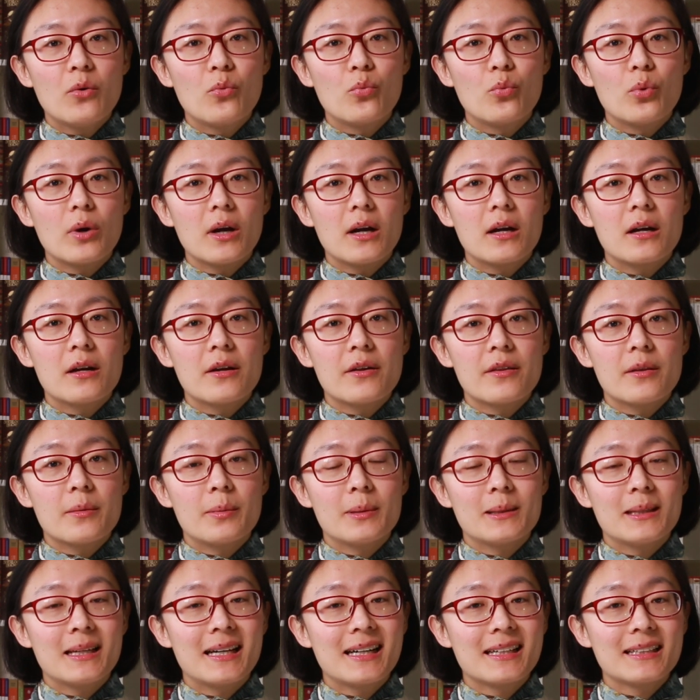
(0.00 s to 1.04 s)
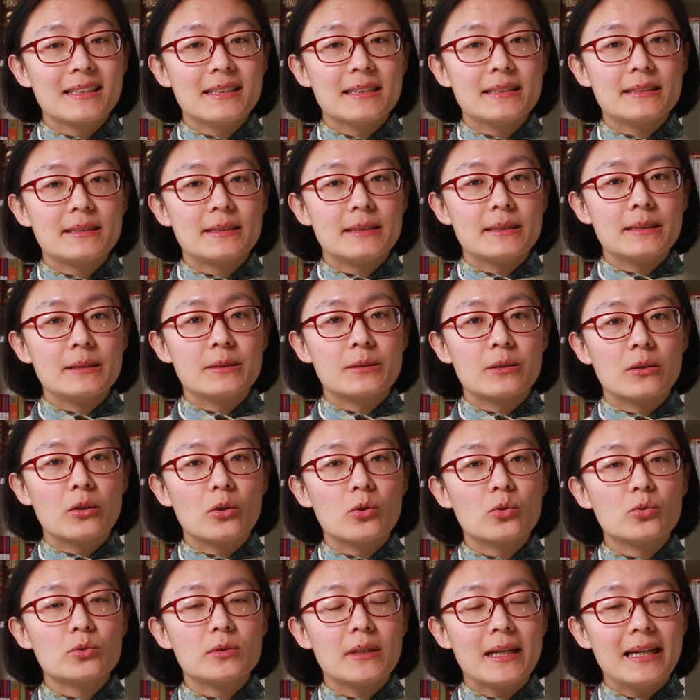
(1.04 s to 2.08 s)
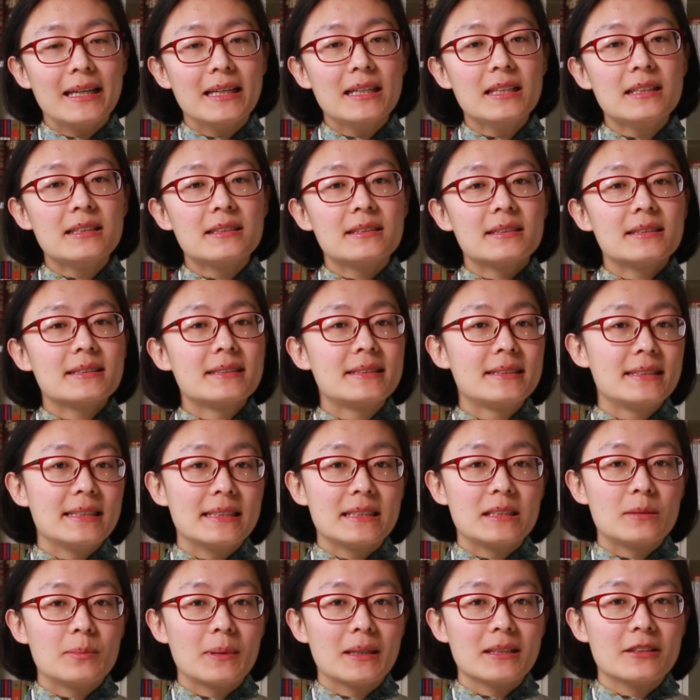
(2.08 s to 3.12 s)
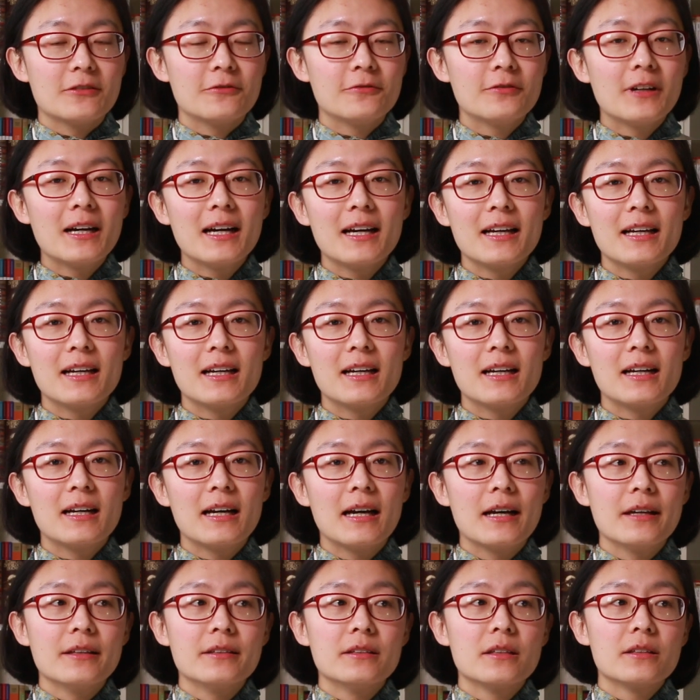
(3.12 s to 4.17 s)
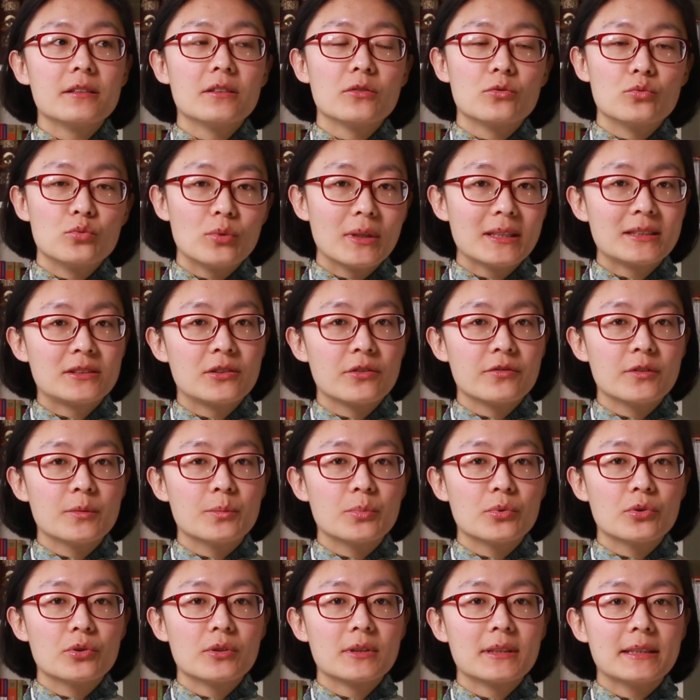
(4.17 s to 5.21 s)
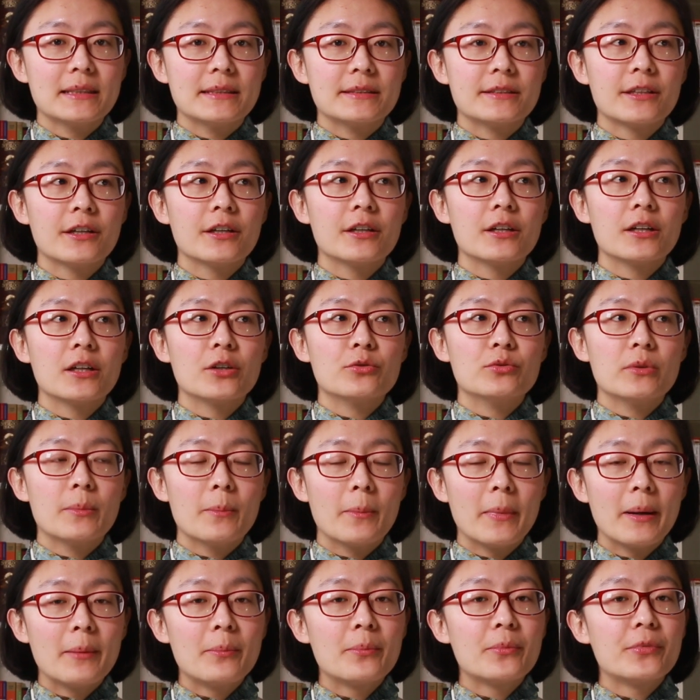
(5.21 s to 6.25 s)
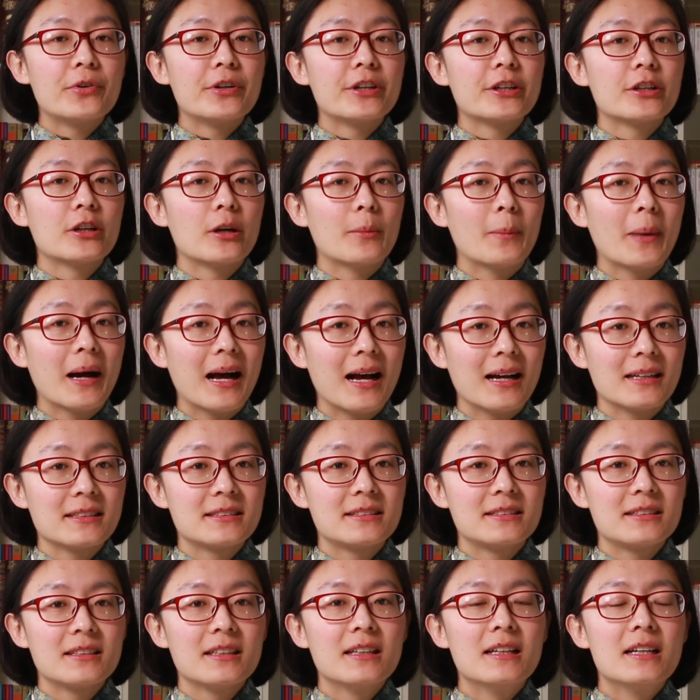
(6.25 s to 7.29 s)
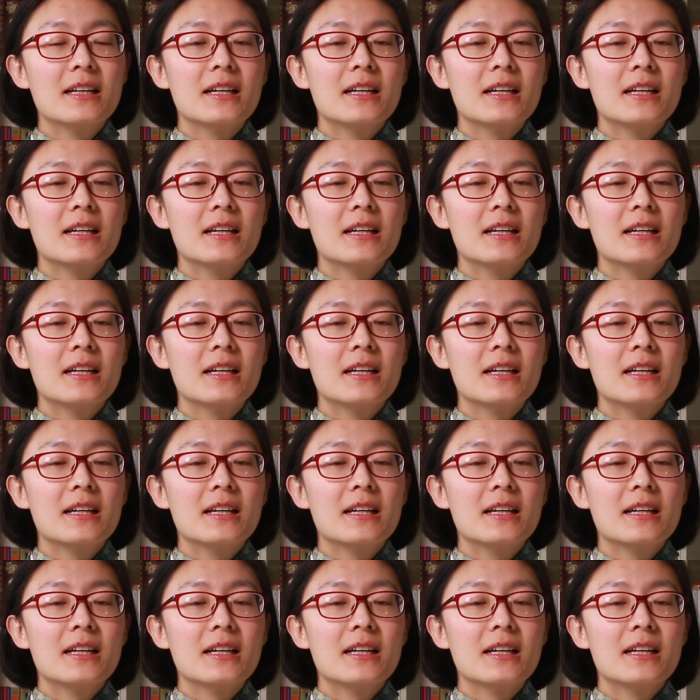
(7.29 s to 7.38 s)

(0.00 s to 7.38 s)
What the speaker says: where the protagonist in her old age sits by the fire and the rest of the book is her remembering her past.